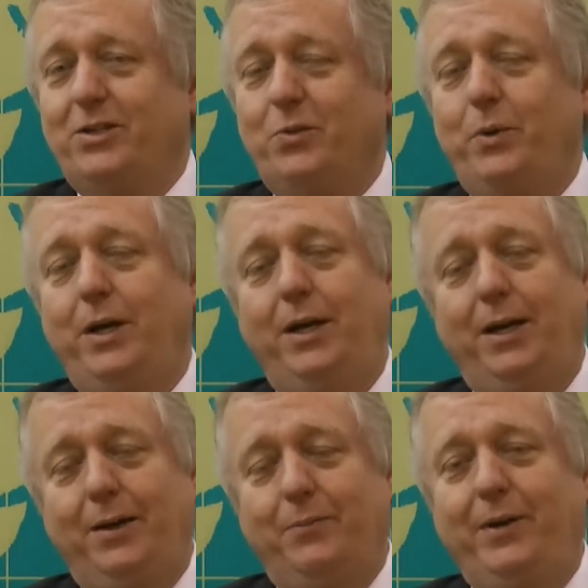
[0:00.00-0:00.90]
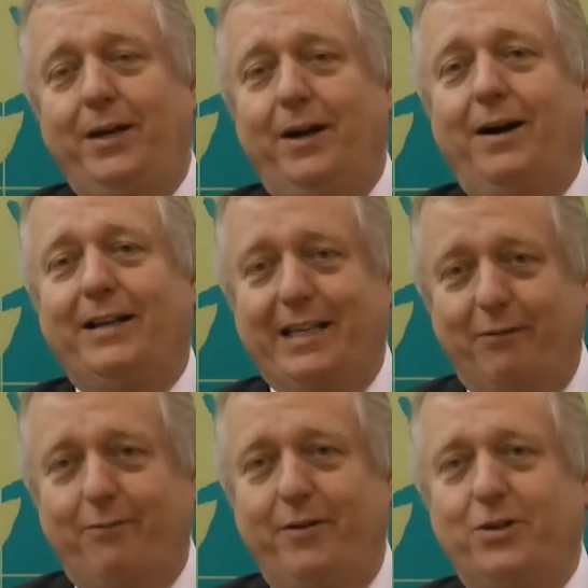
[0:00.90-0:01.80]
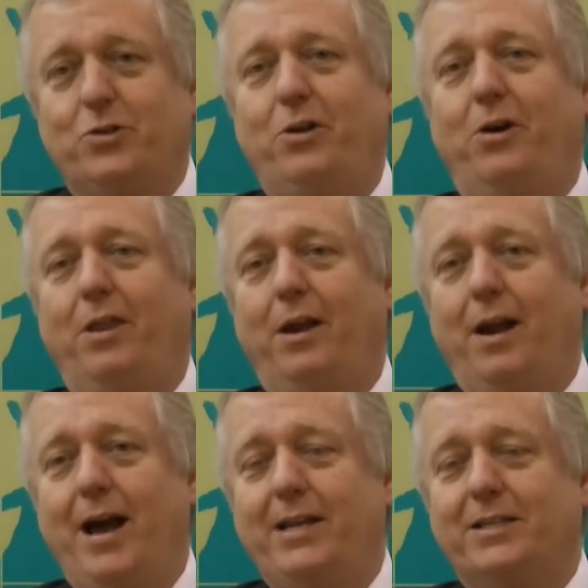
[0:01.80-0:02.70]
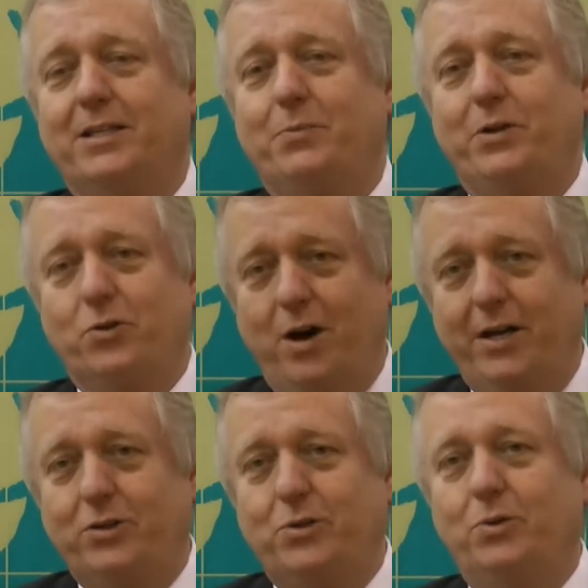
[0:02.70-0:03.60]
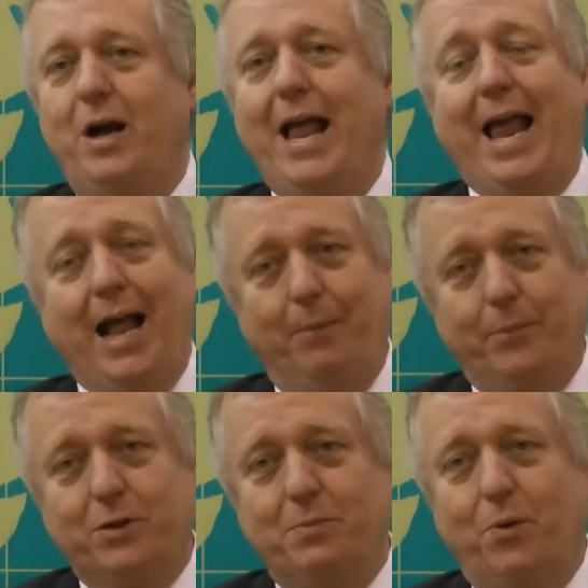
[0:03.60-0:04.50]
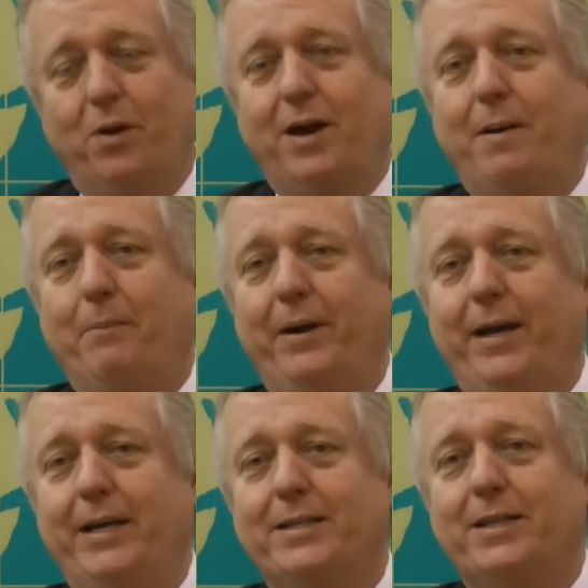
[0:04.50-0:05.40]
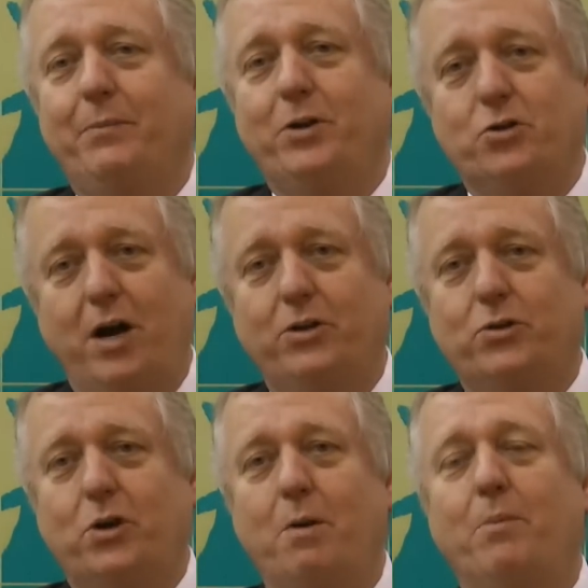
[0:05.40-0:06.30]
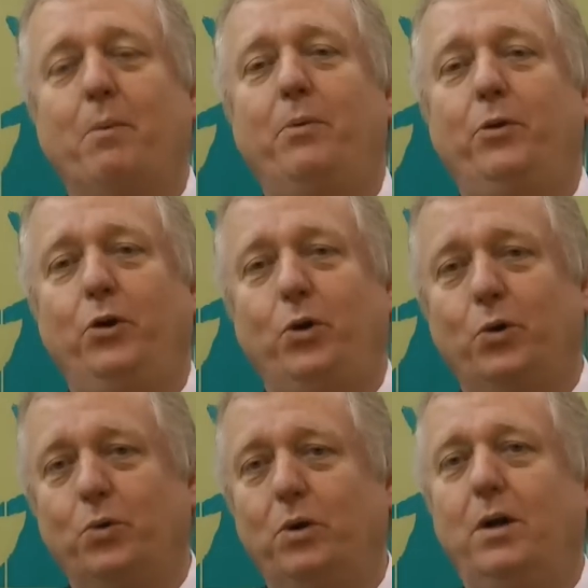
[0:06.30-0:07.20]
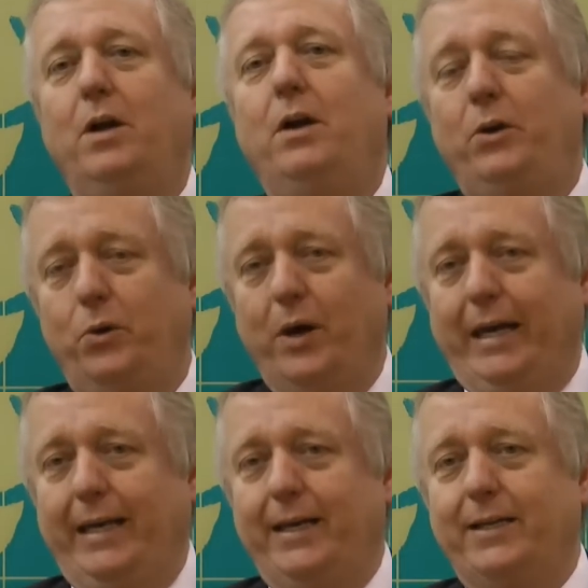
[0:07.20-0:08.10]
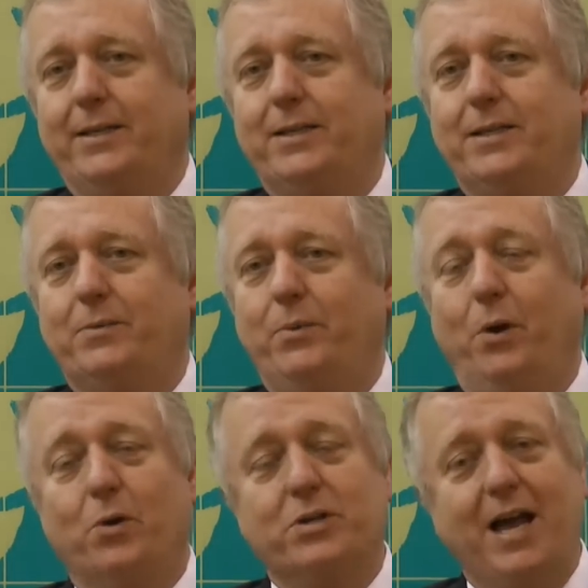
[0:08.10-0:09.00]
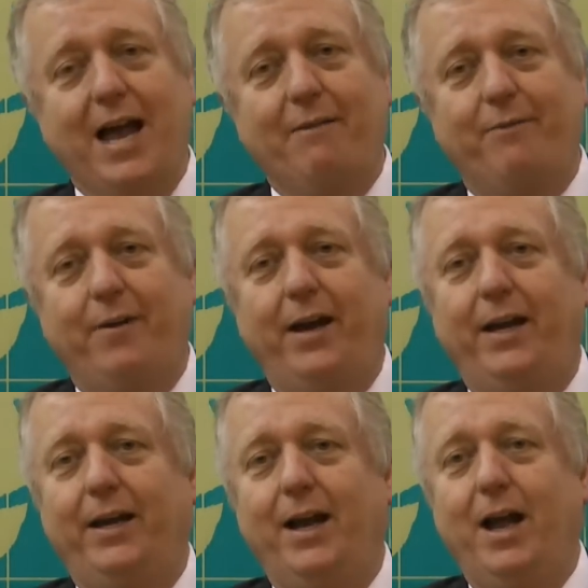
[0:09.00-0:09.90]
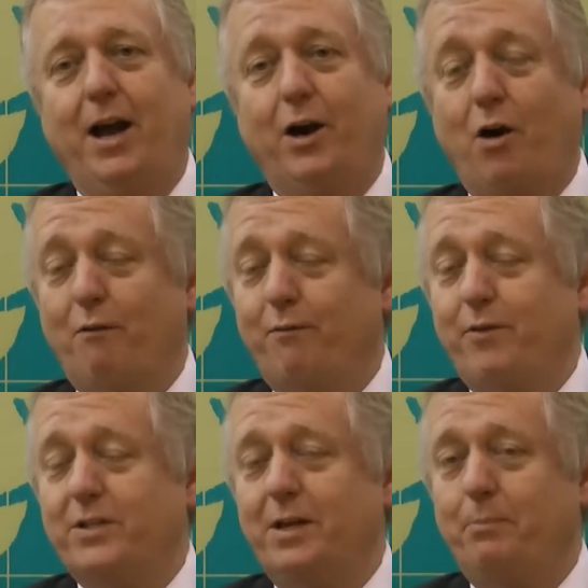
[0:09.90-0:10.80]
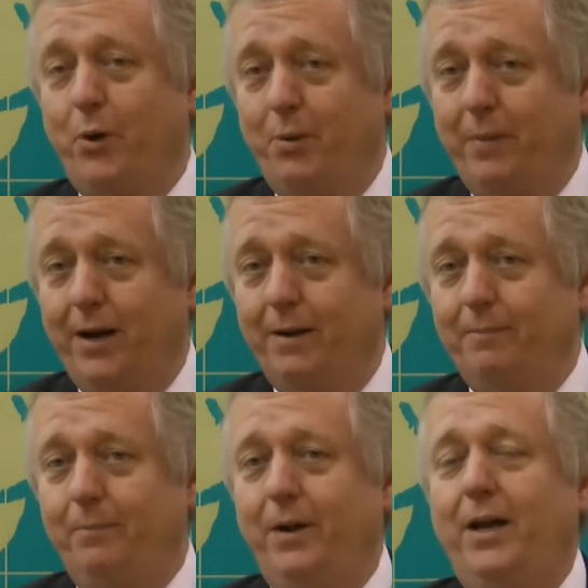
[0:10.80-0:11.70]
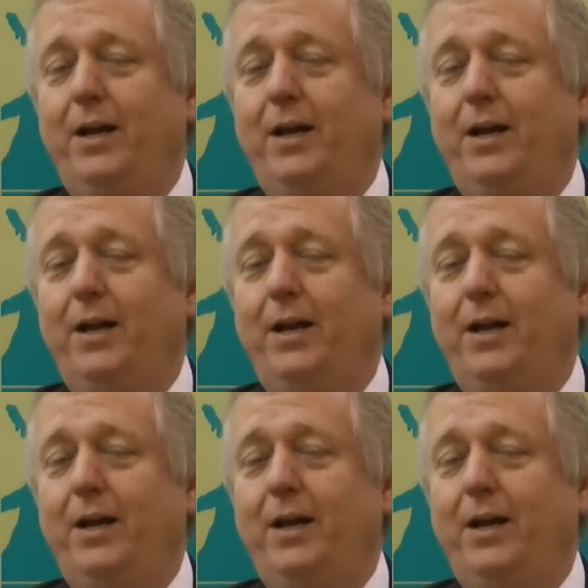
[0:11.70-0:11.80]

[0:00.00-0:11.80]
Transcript: So we are different to the other alliances. We try to help the smaller companies and we try to come up with new ideas. We also have a conference in Birmingham